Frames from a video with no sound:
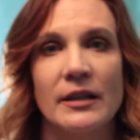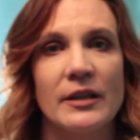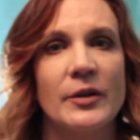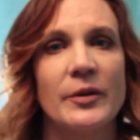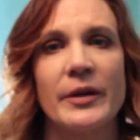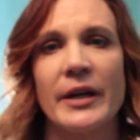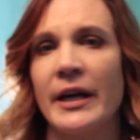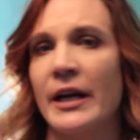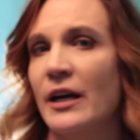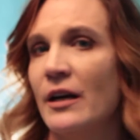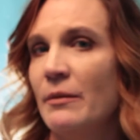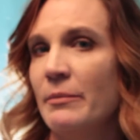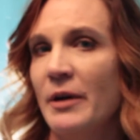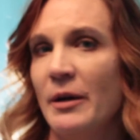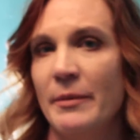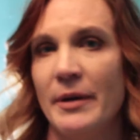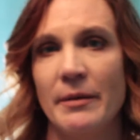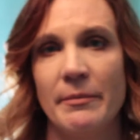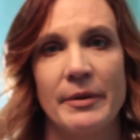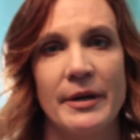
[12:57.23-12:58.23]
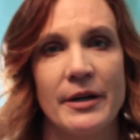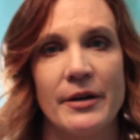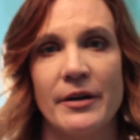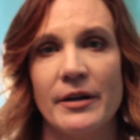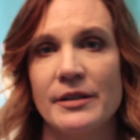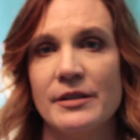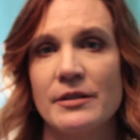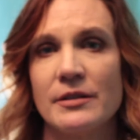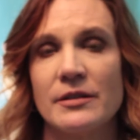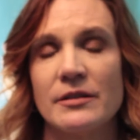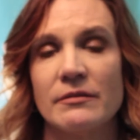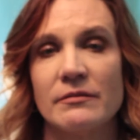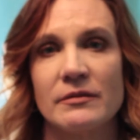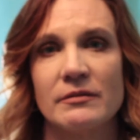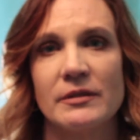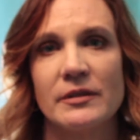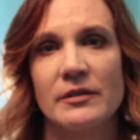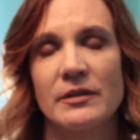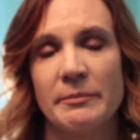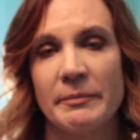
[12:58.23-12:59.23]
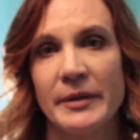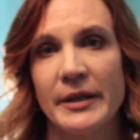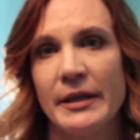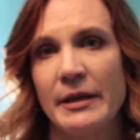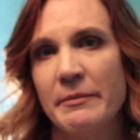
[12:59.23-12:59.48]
I don't care about my parents, but